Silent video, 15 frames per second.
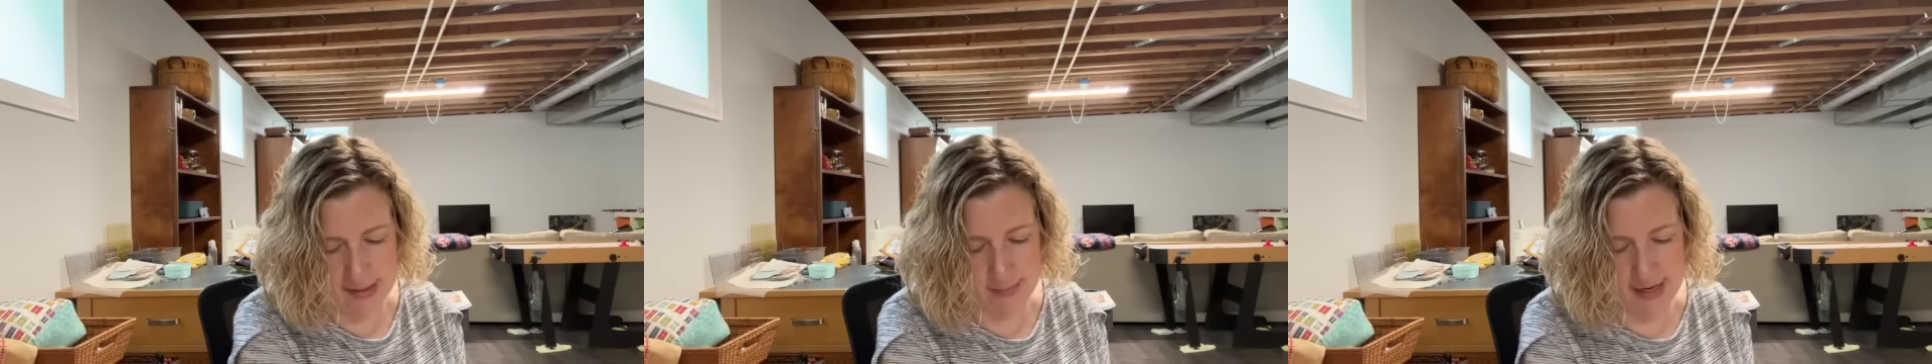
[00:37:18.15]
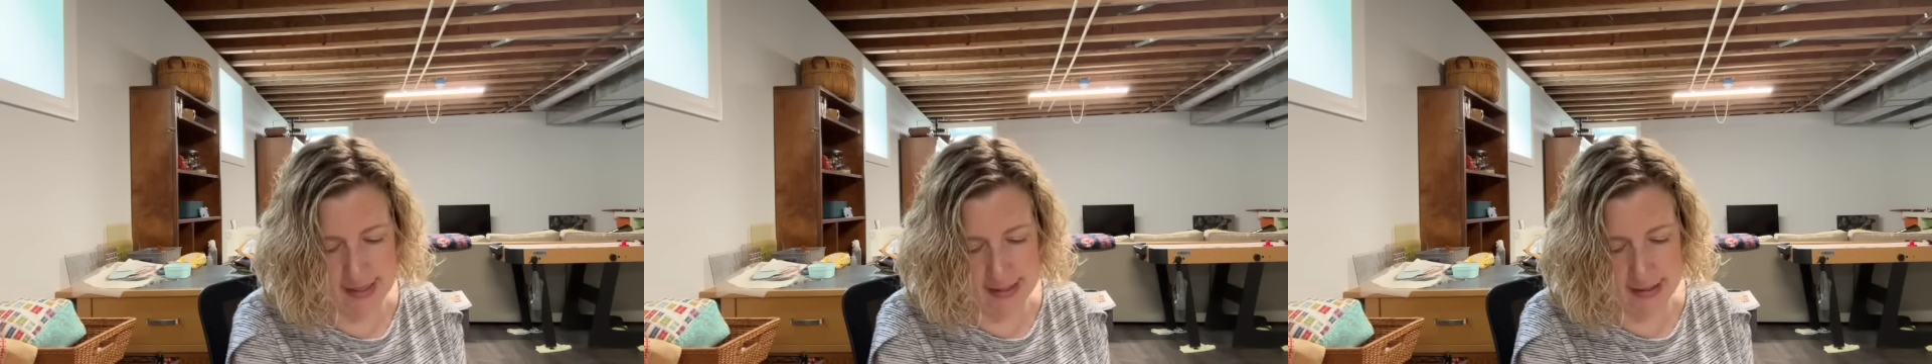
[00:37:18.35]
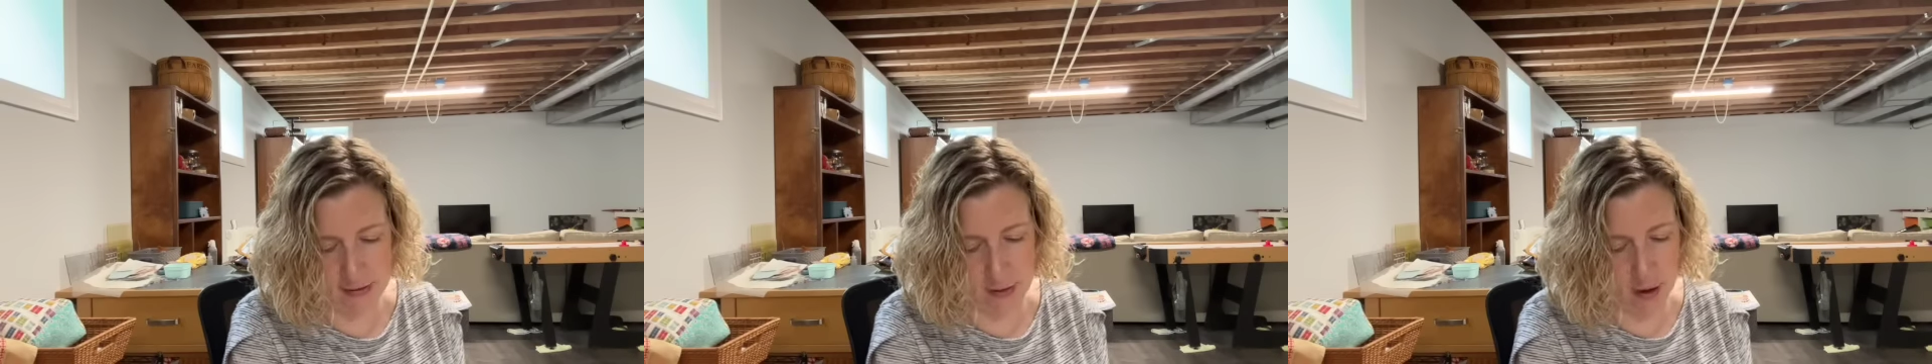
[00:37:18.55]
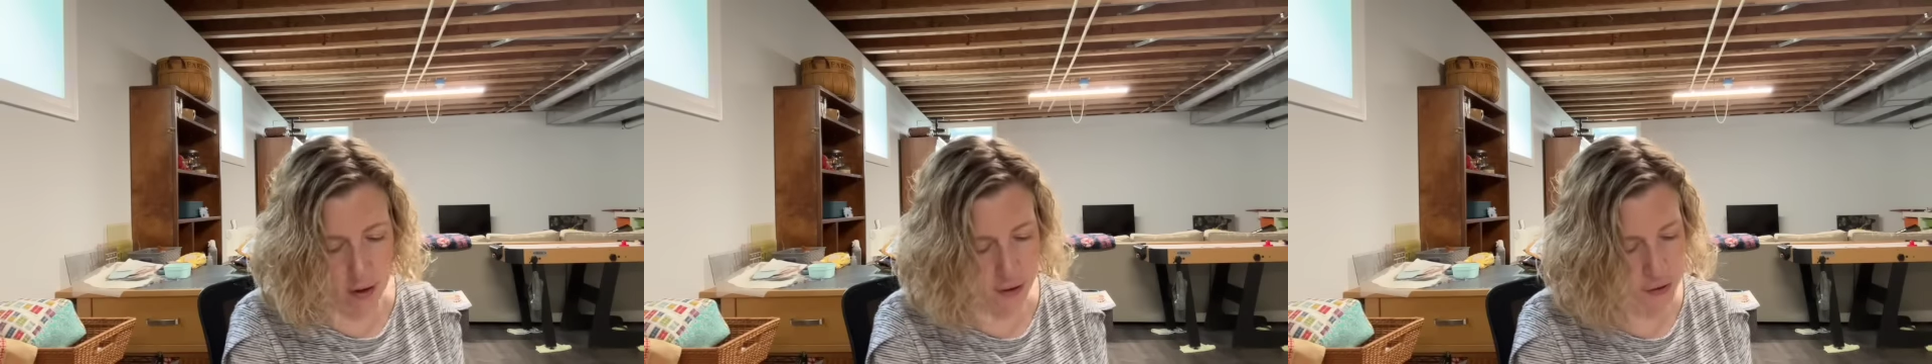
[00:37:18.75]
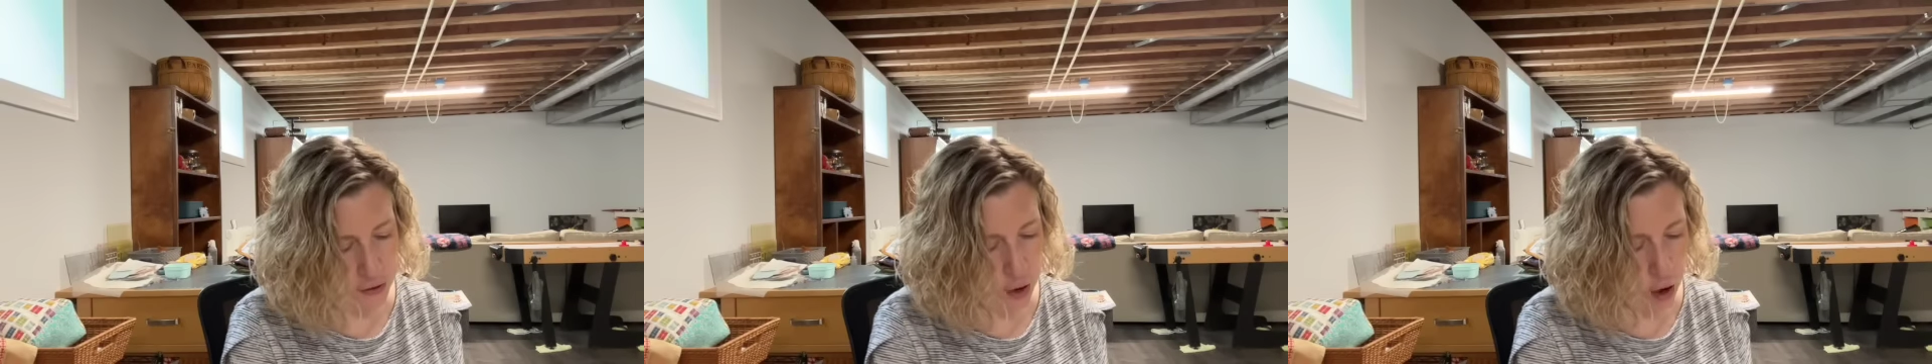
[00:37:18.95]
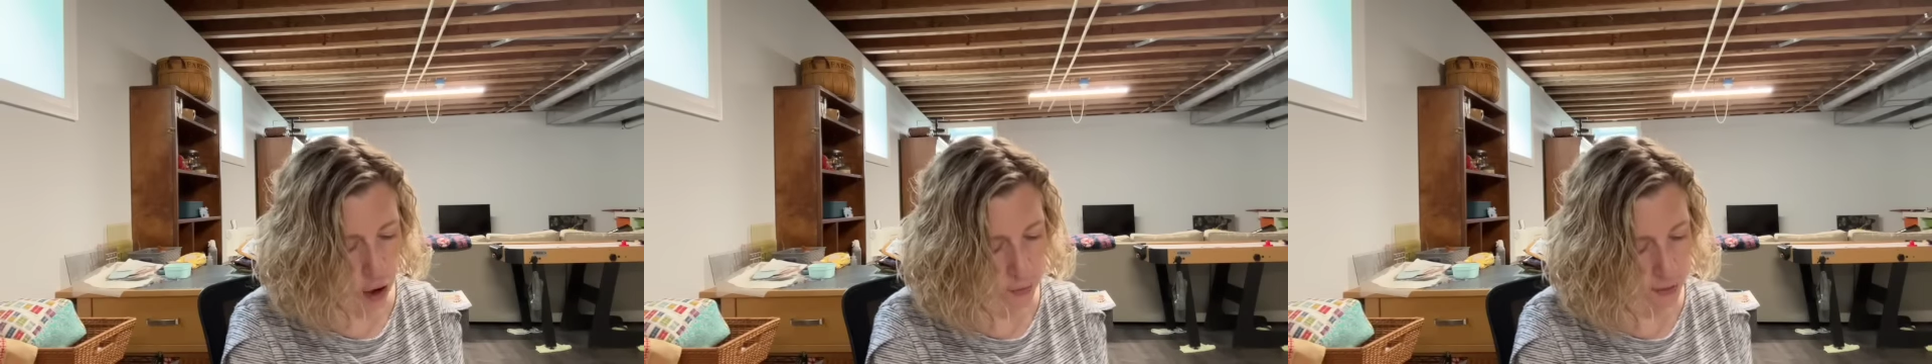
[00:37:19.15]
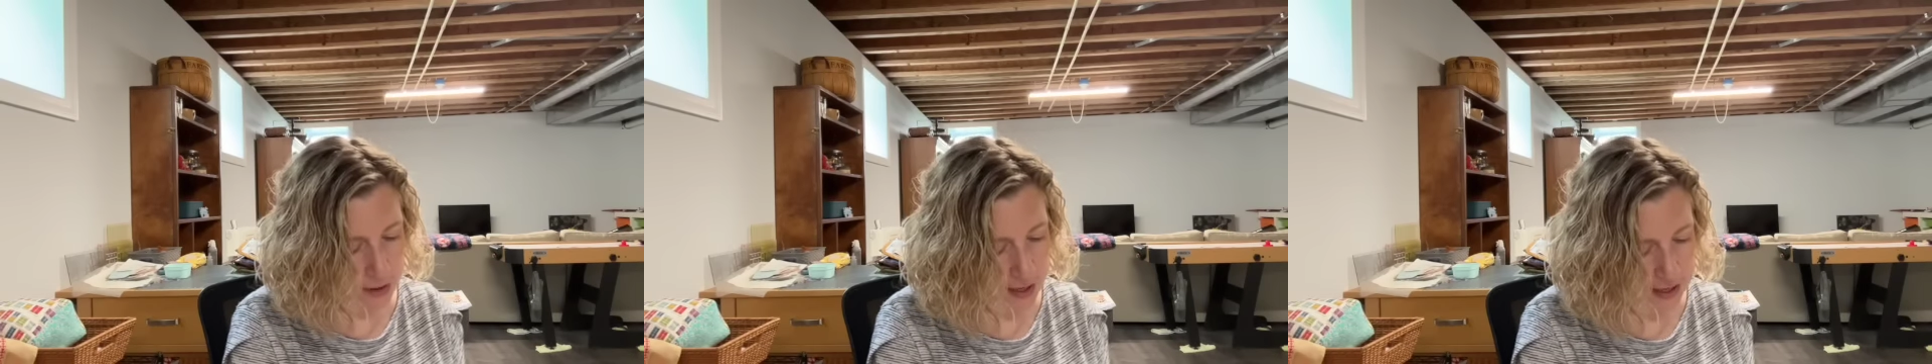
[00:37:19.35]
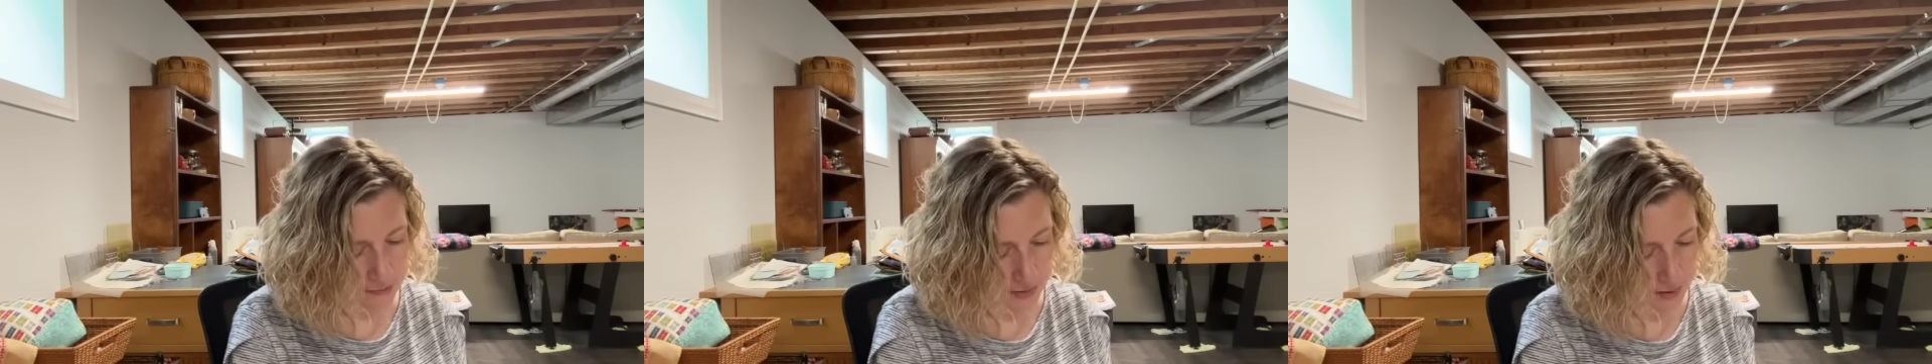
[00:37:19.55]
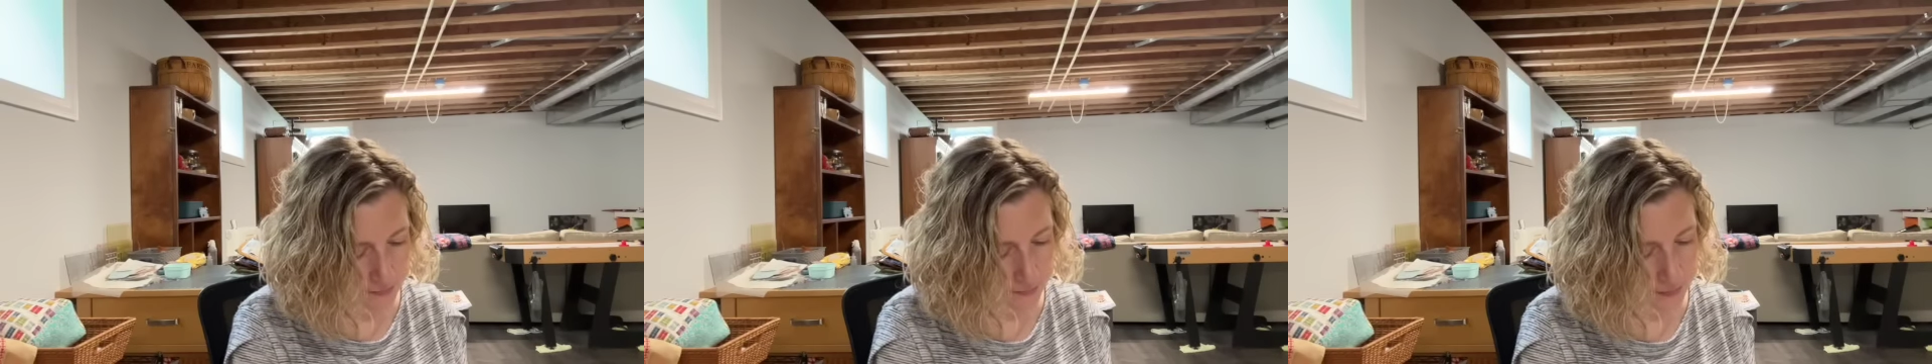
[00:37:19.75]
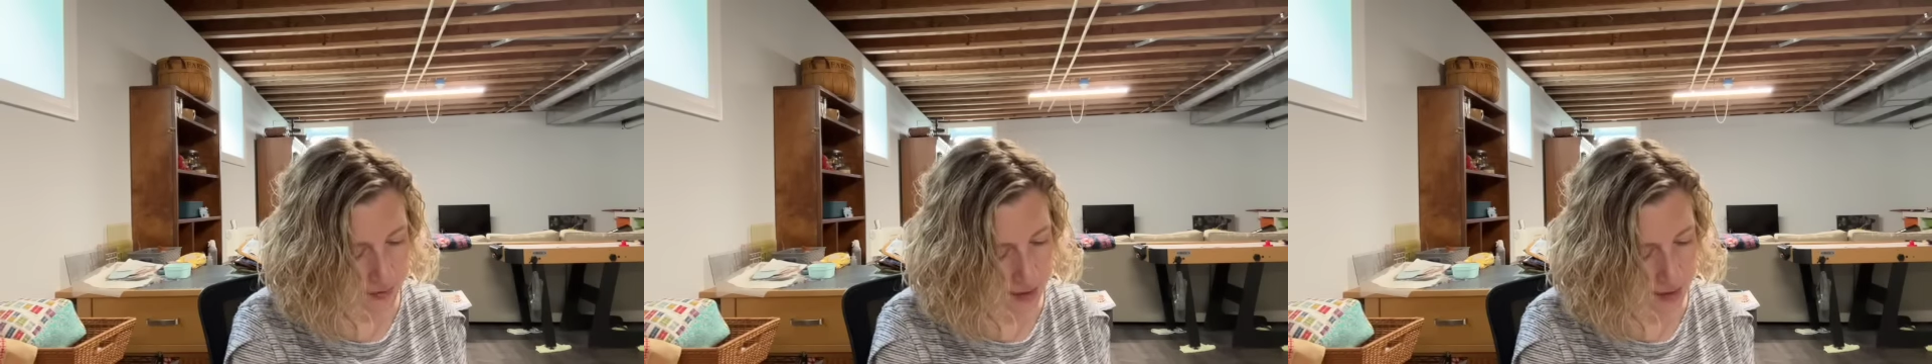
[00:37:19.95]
the Bay Needle Arts Harbor Haven.